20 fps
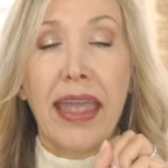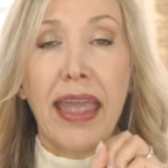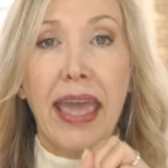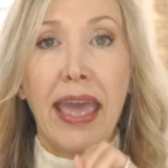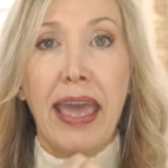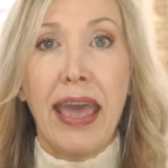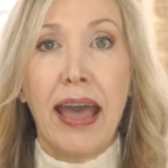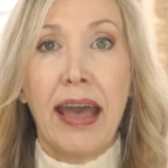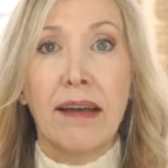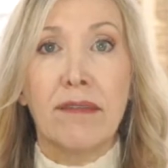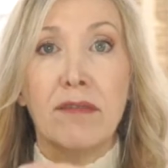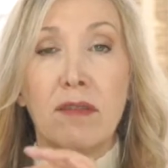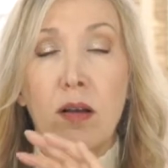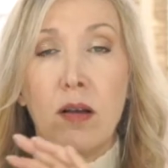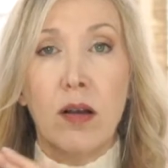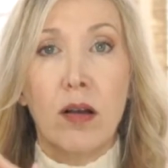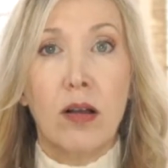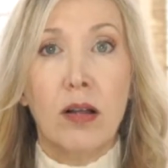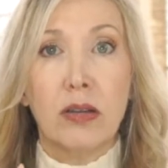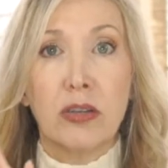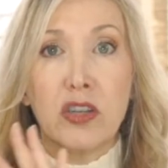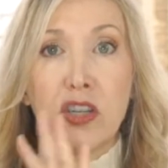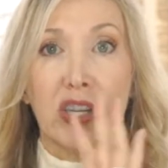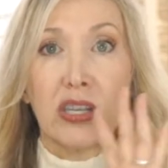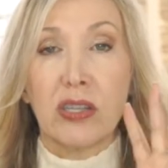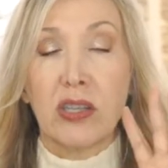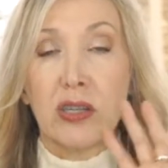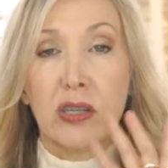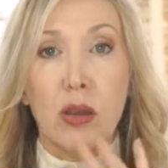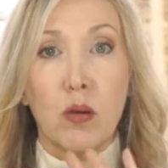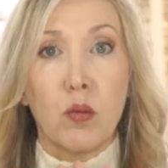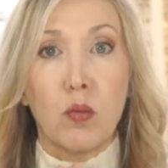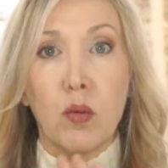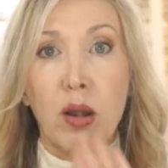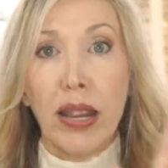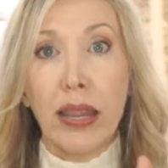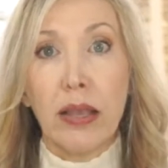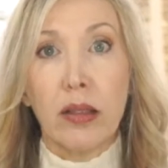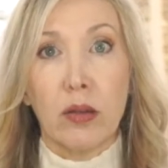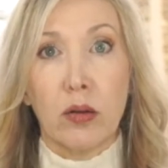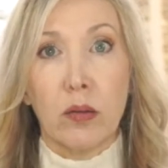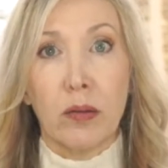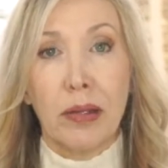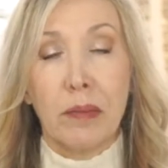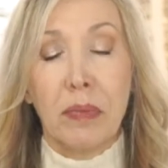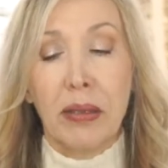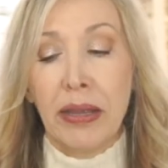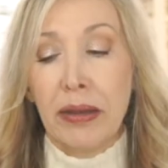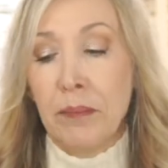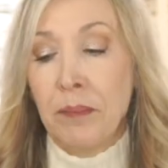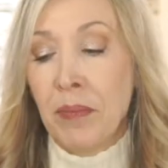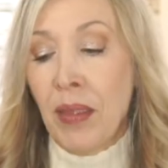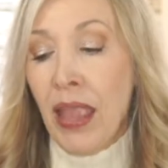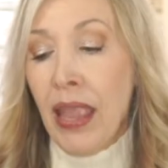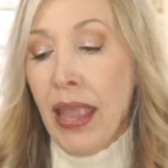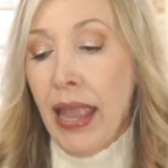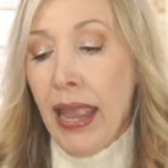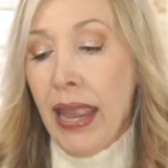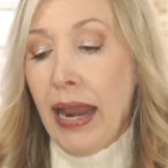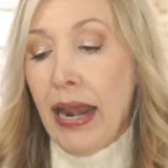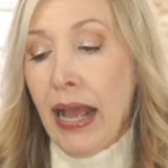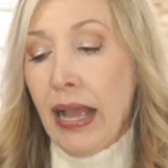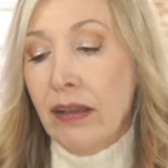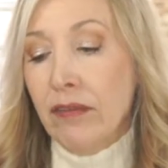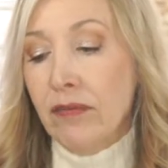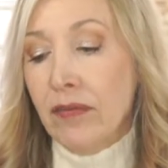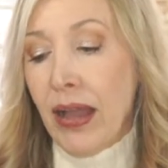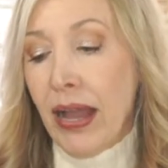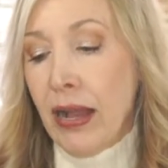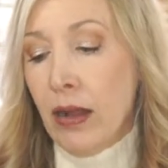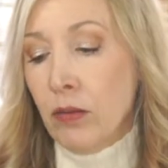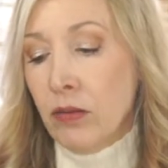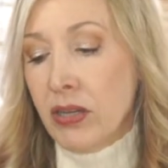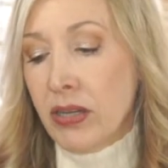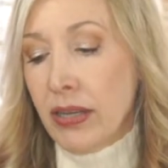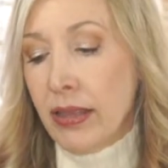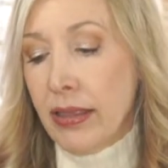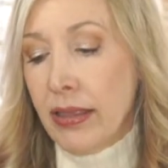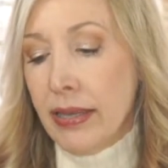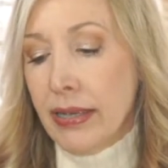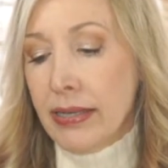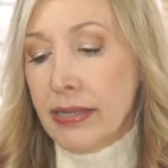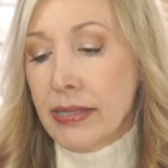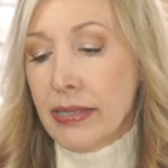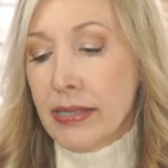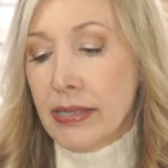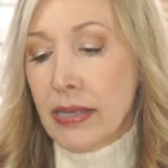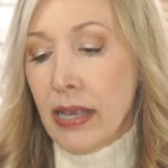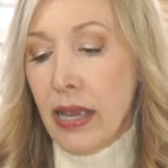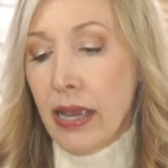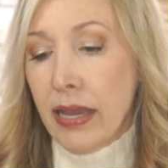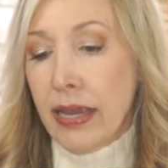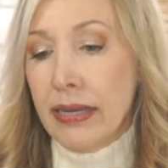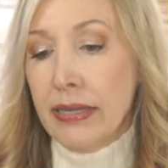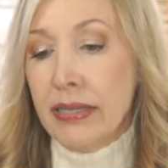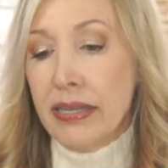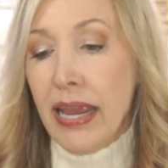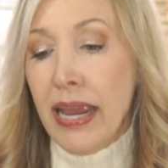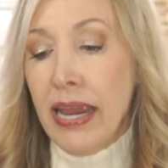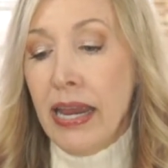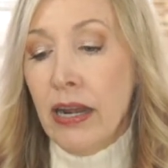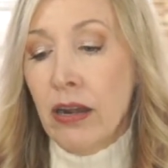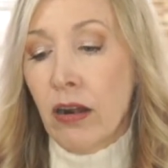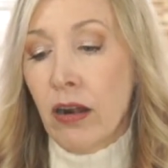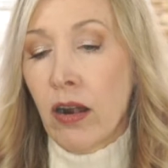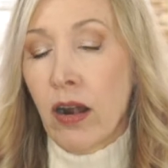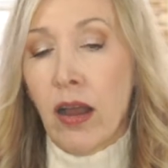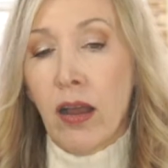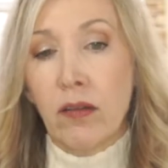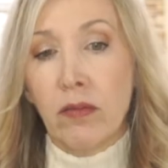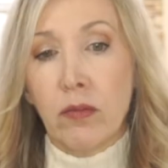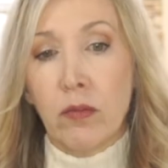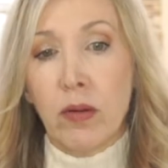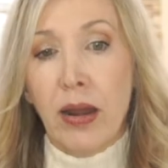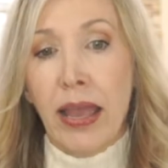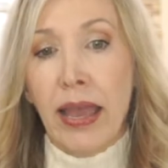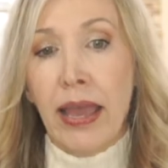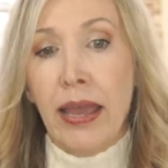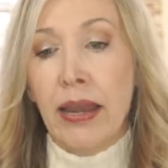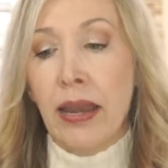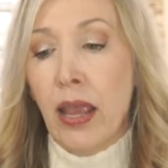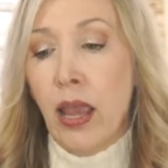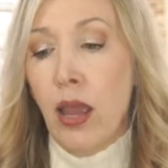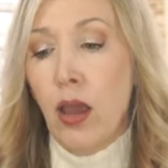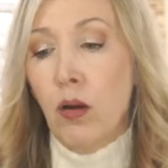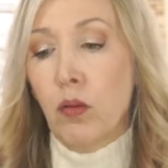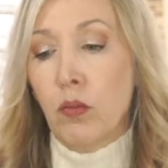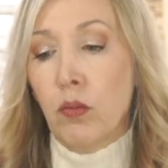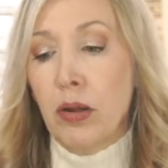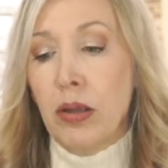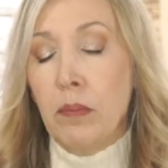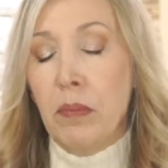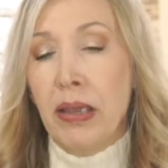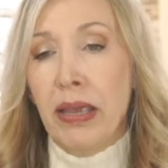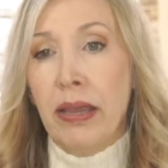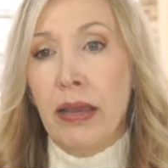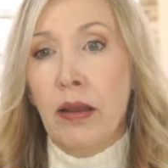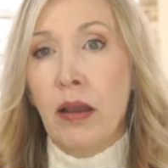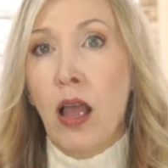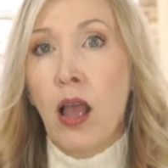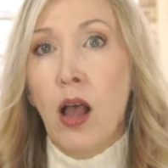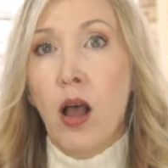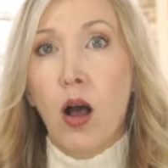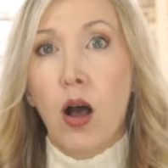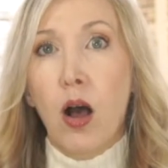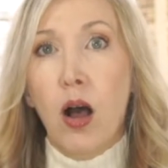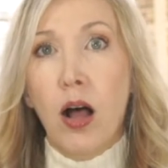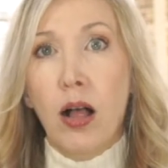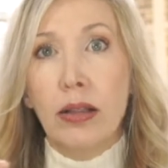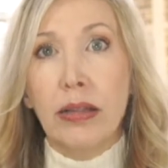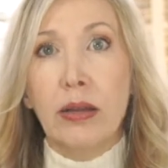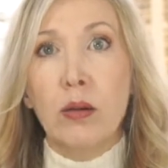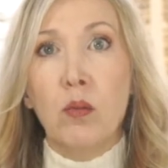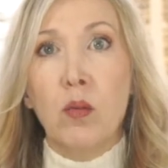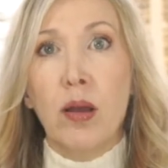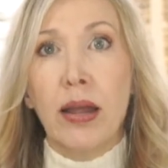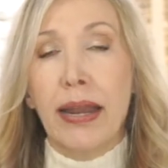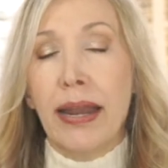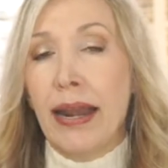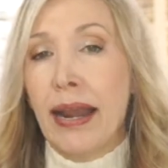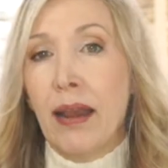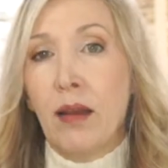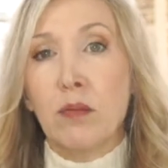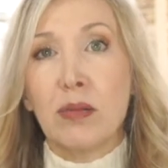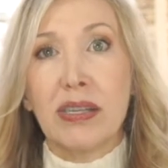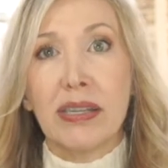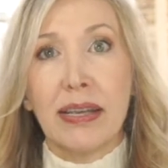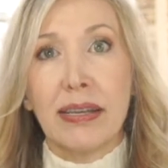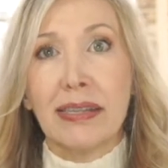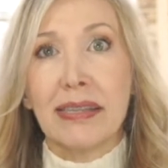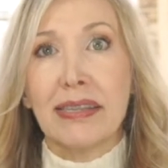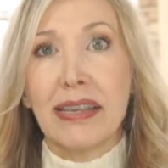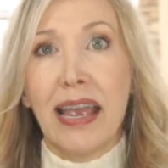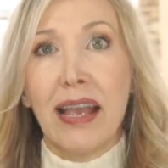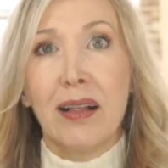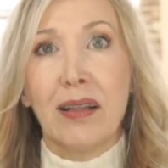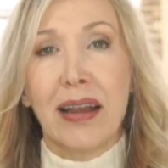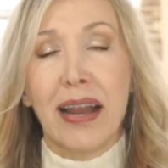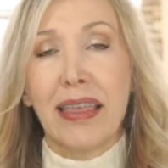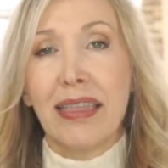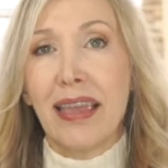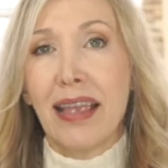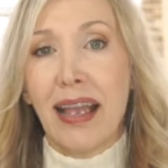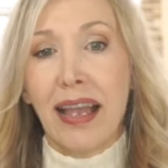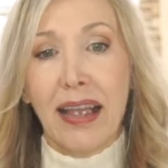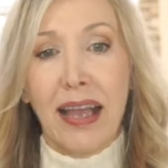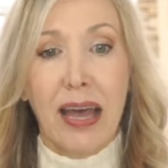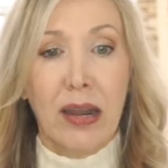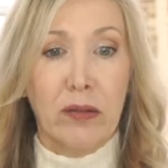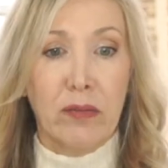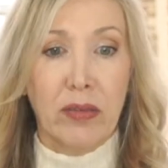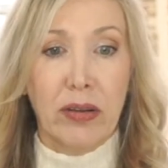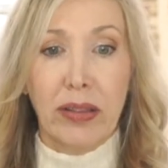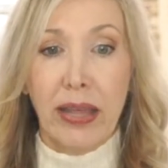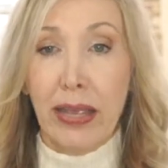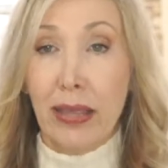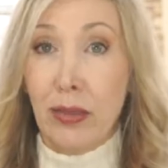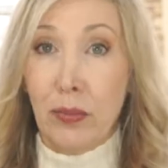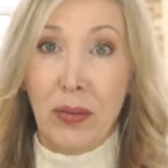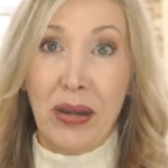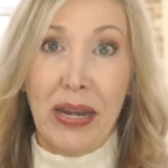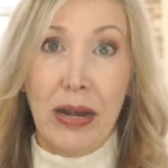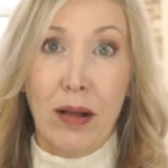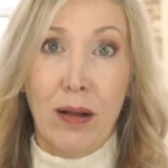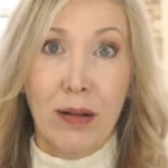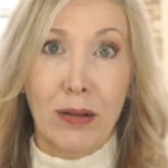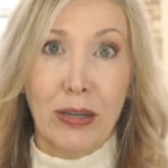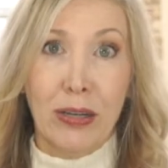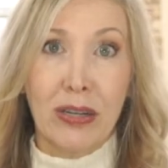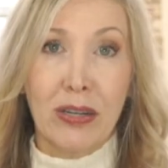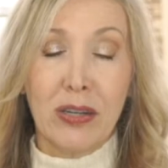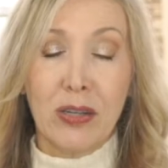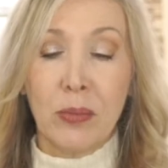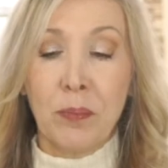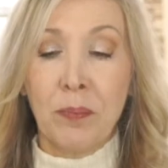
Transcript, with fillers: have all just regular ribbon and I found this container of red ribbon all in one and it was on sale and I think I got it for like $3.